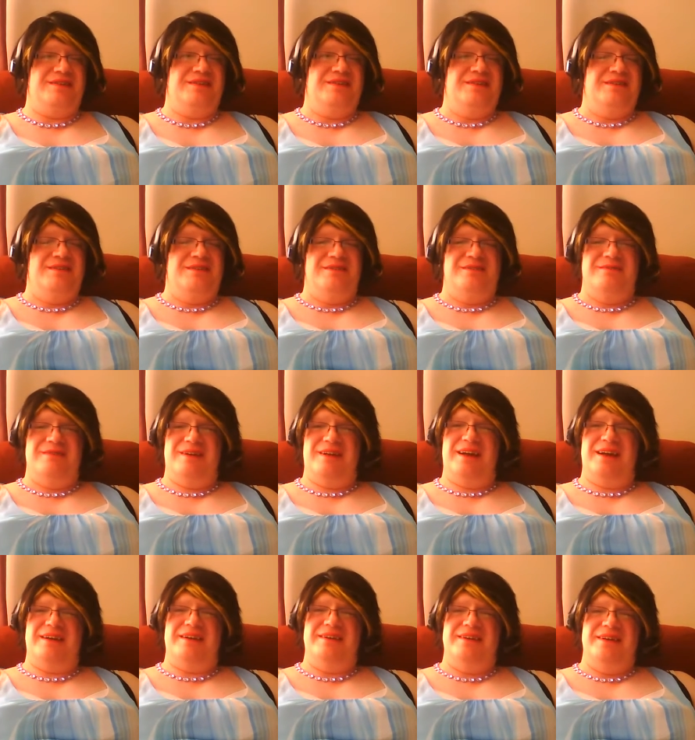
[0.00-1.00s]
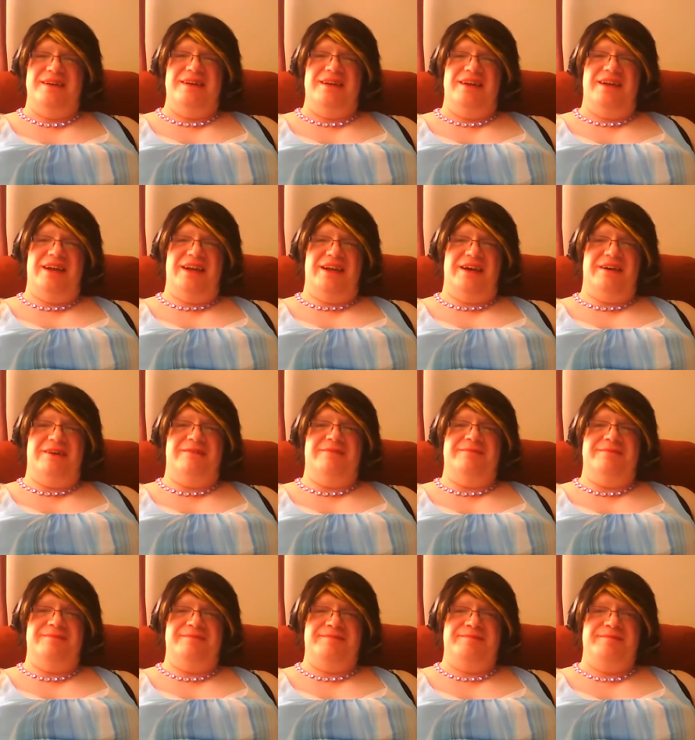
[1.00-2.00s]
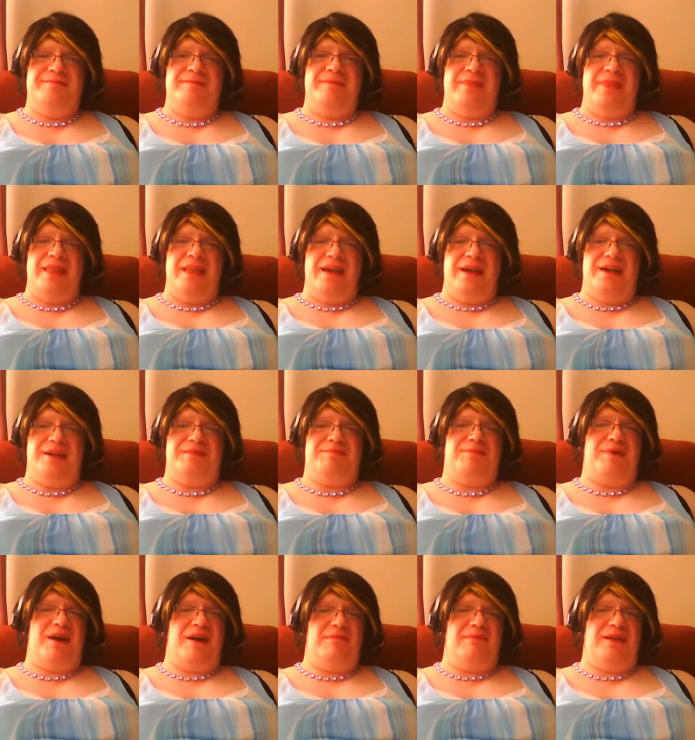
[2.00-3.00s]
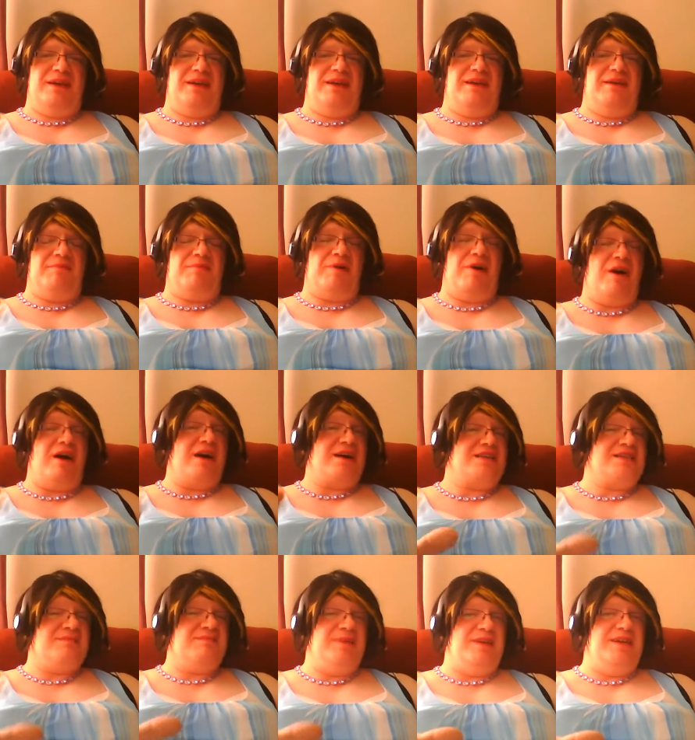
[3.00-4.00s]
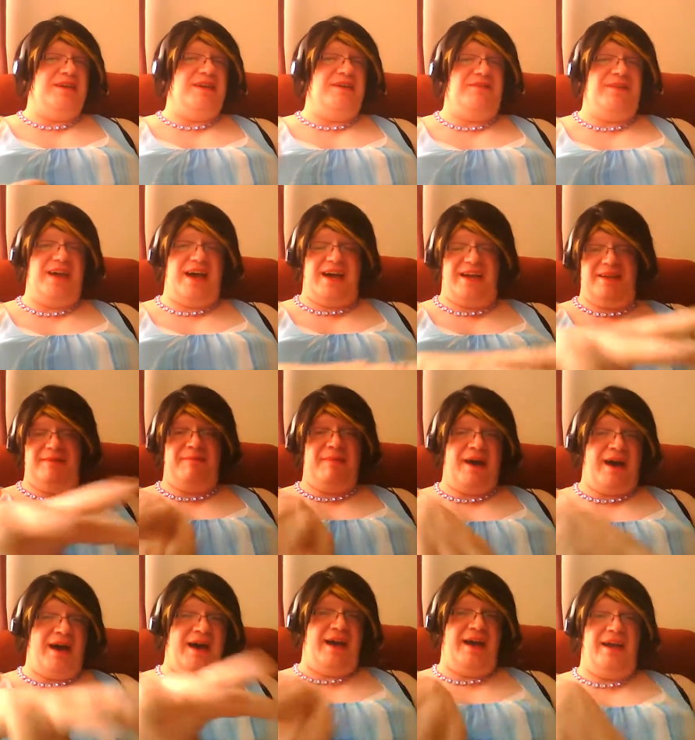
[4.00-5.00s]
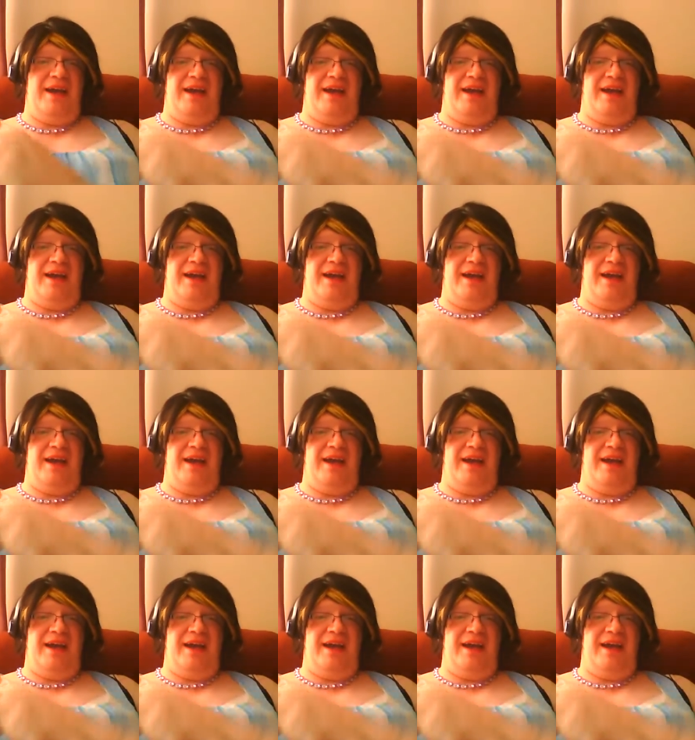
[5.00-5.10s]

And we're like, you know, that's probably approximately, if you had to buy